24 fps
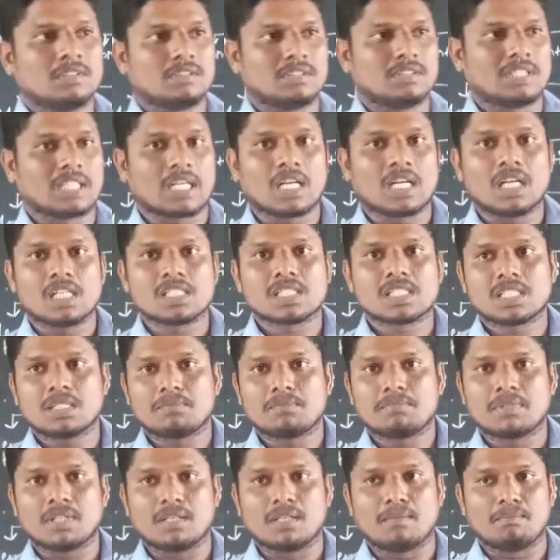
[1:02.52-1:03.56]
the
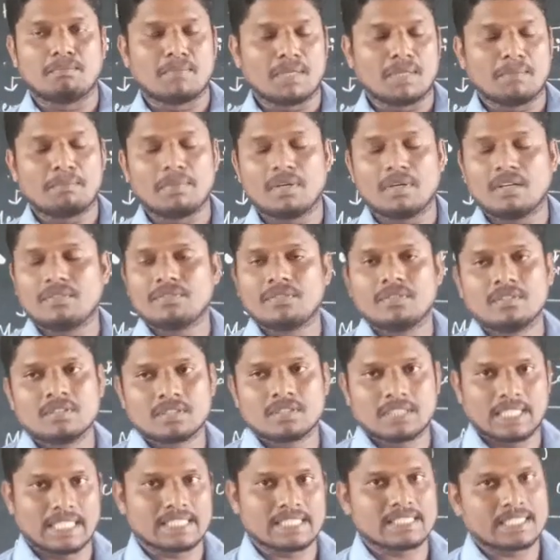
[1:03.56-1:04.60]
concept map
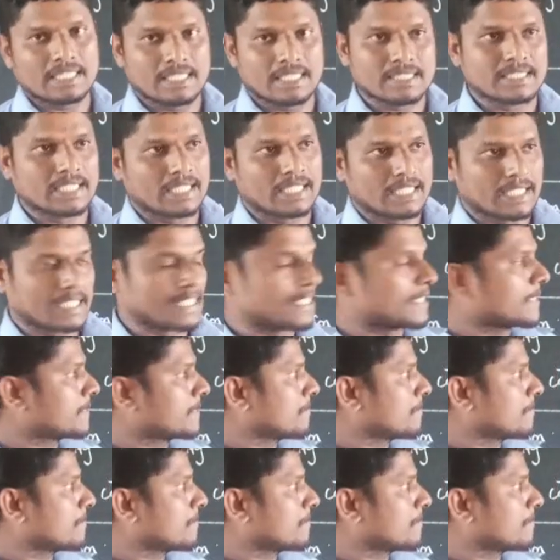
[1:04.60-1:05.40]
of classical genetics.